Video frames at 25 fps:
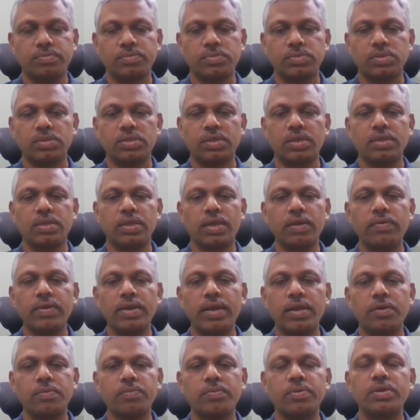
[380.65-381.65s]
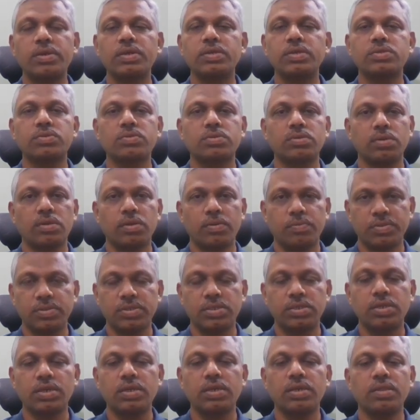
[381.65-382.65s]
The derived attribute is
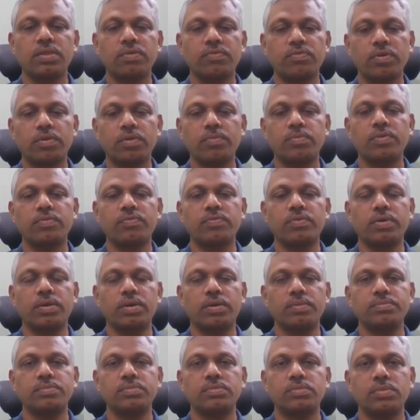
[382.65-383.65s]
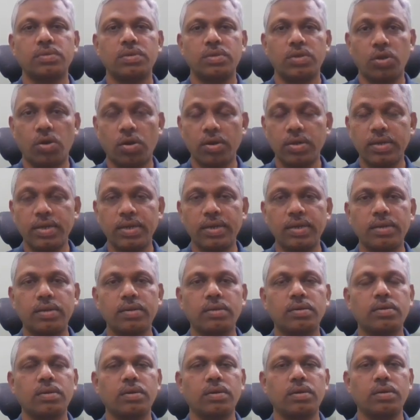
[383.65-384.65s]
represented in the form of a dotted
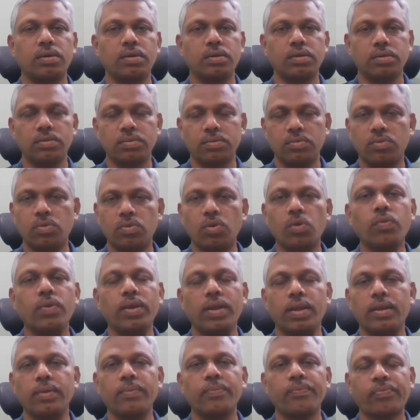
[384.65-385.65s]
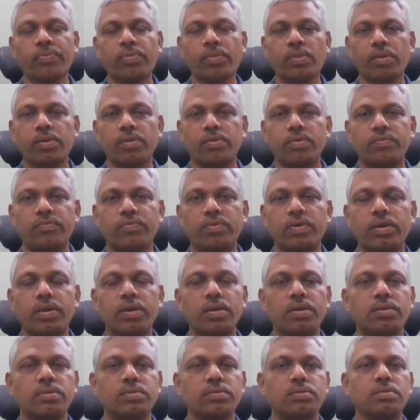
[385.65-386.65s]
oval for
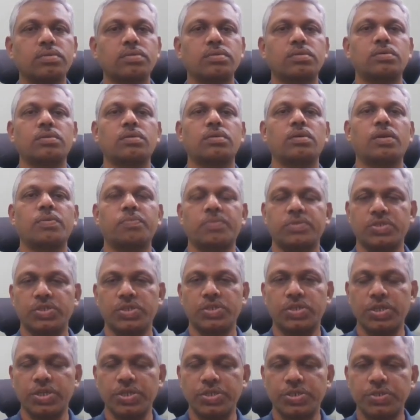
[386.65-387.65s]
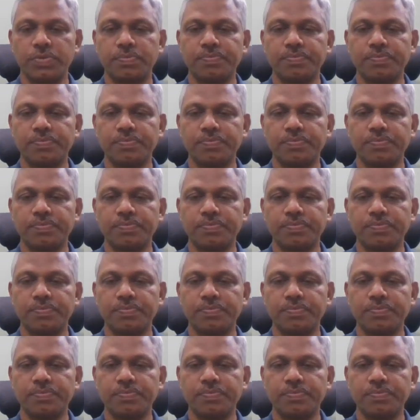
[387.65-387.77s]
representation.